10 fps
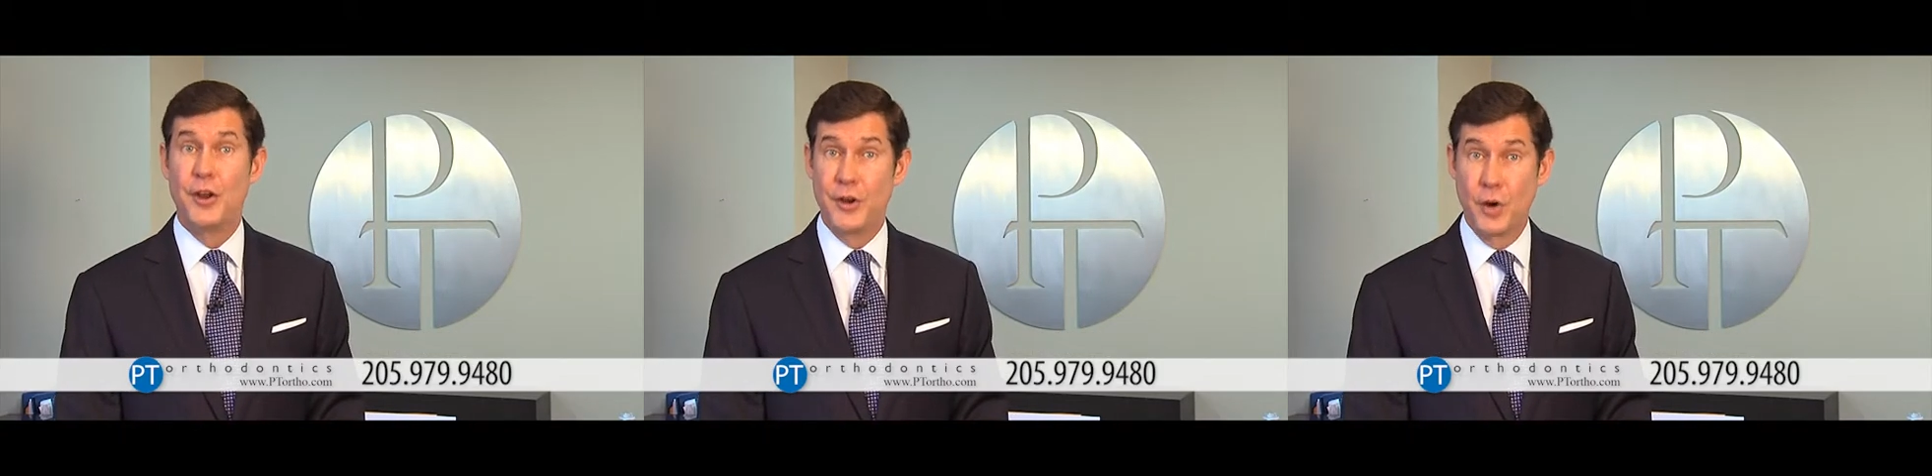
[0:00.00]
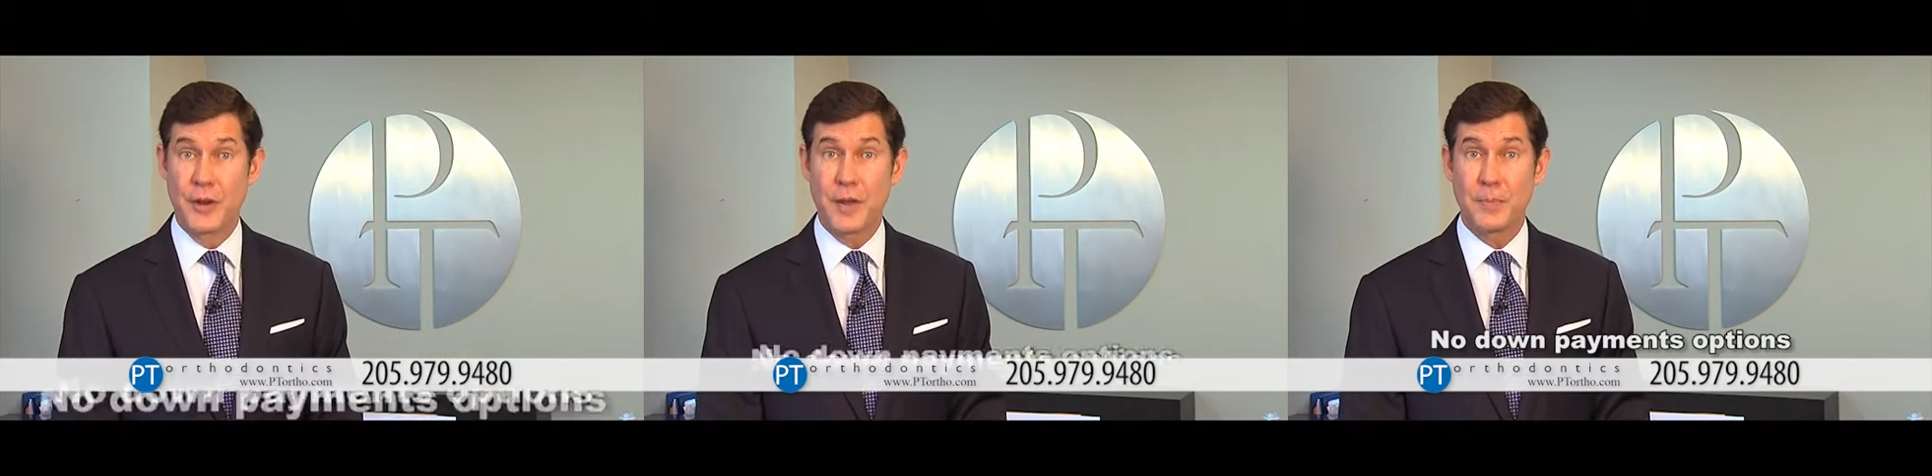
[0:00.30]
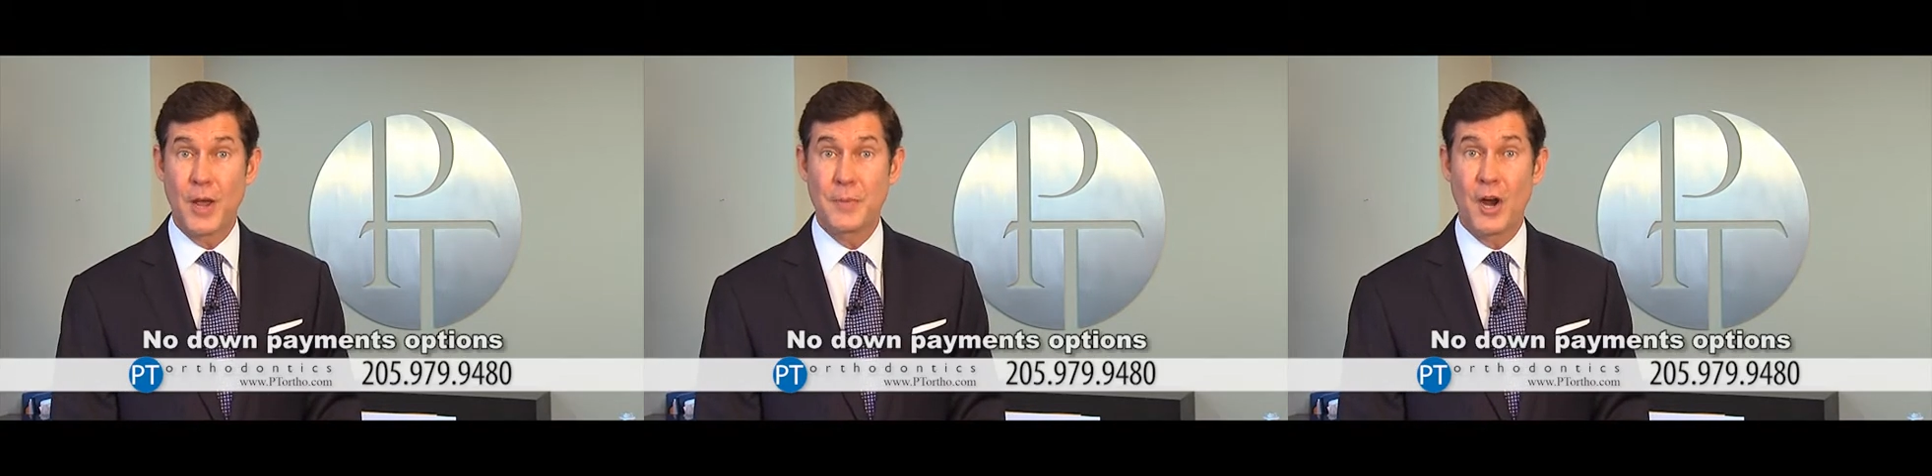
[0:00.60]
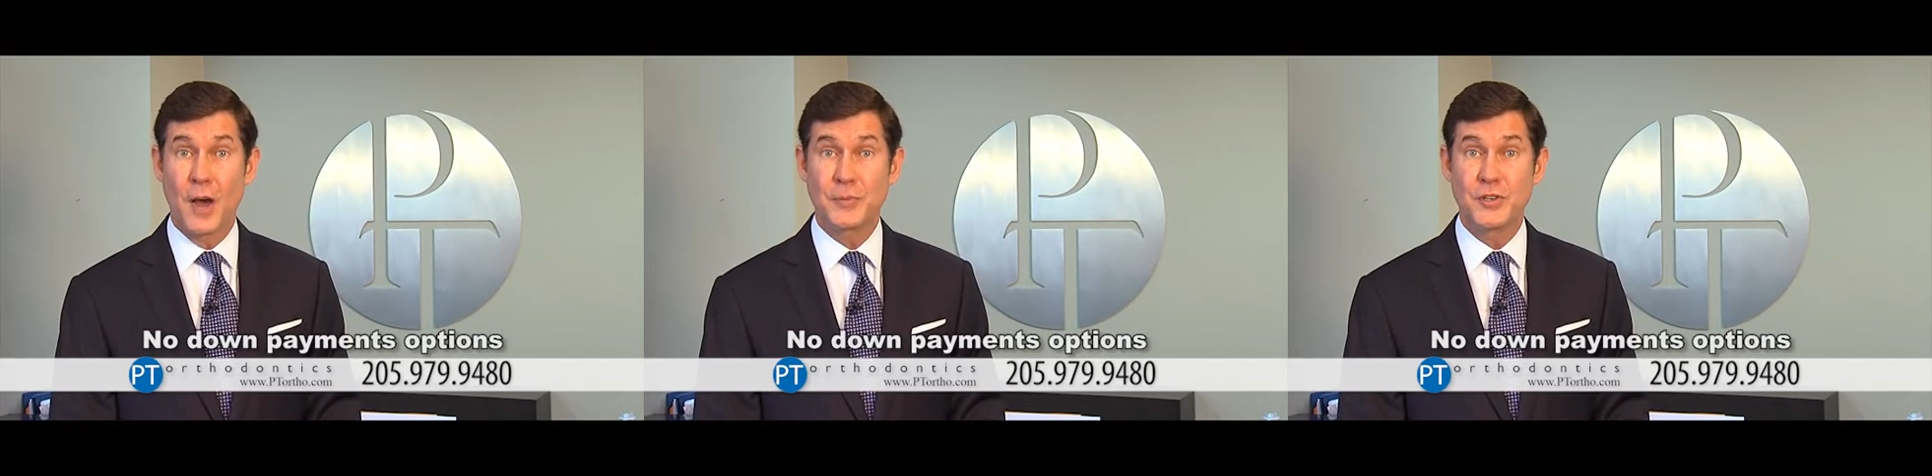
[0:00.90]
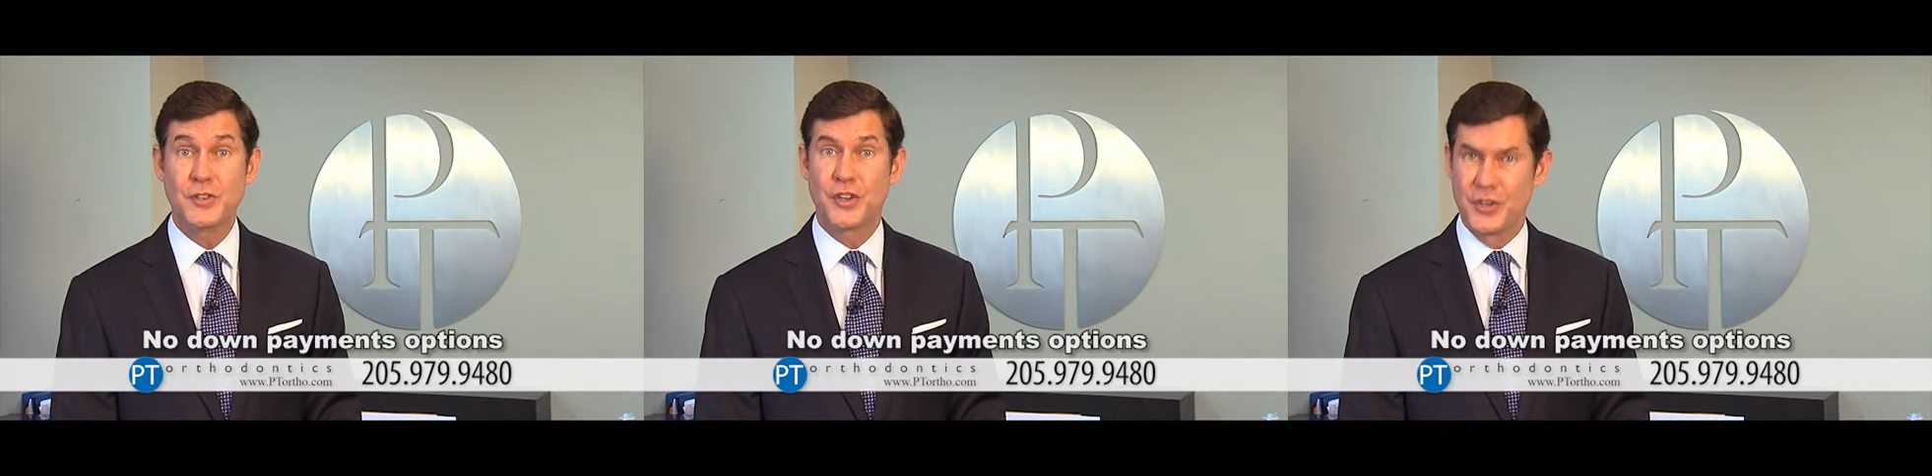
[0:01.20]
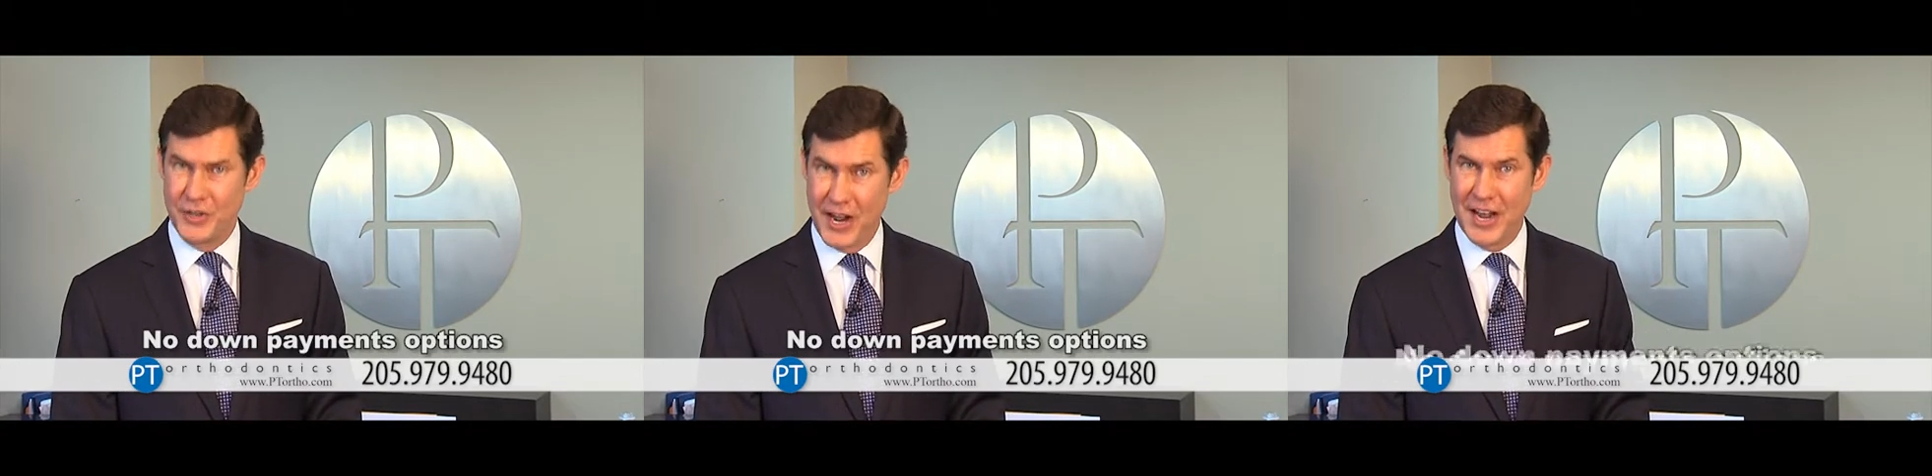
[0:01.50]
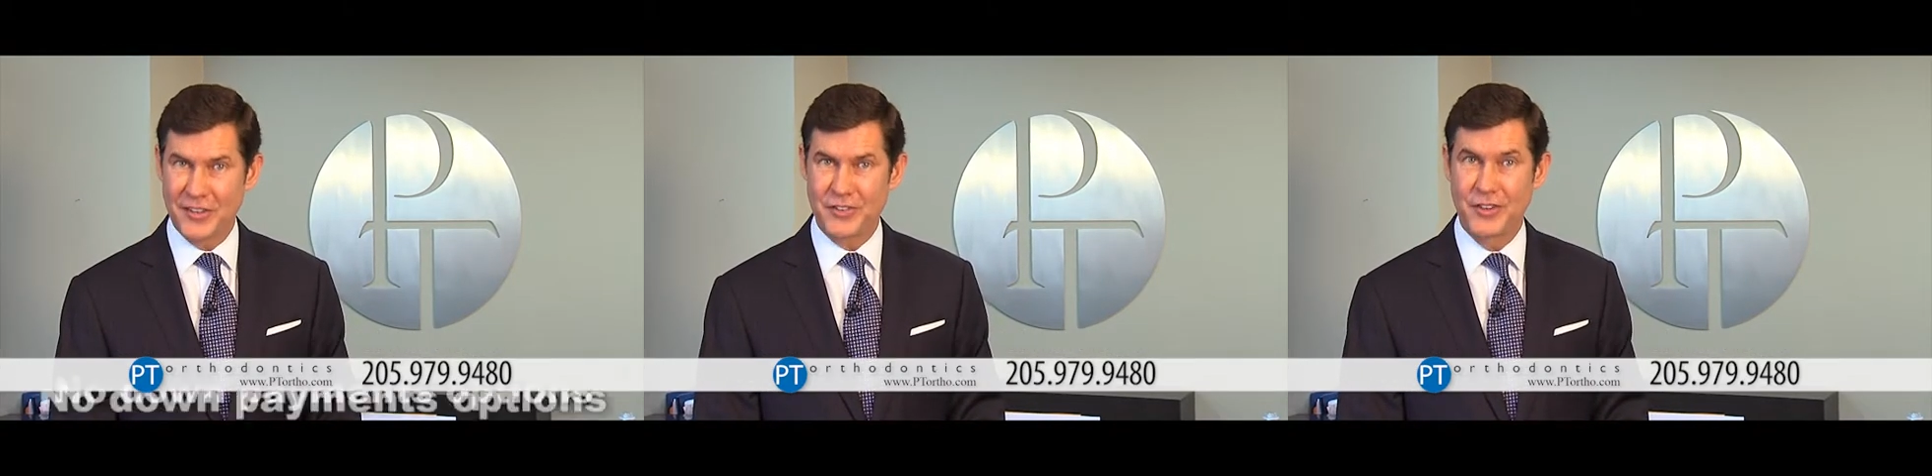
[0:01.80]
No down payment options?
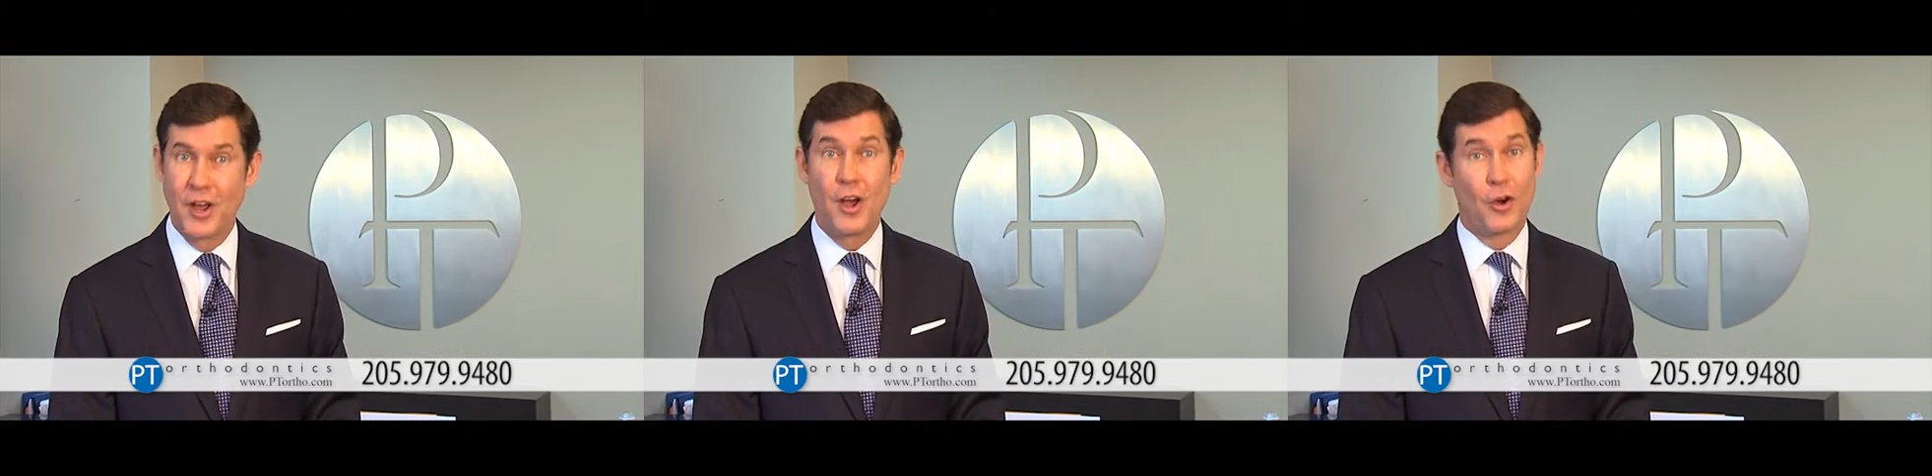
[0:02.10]
Yes.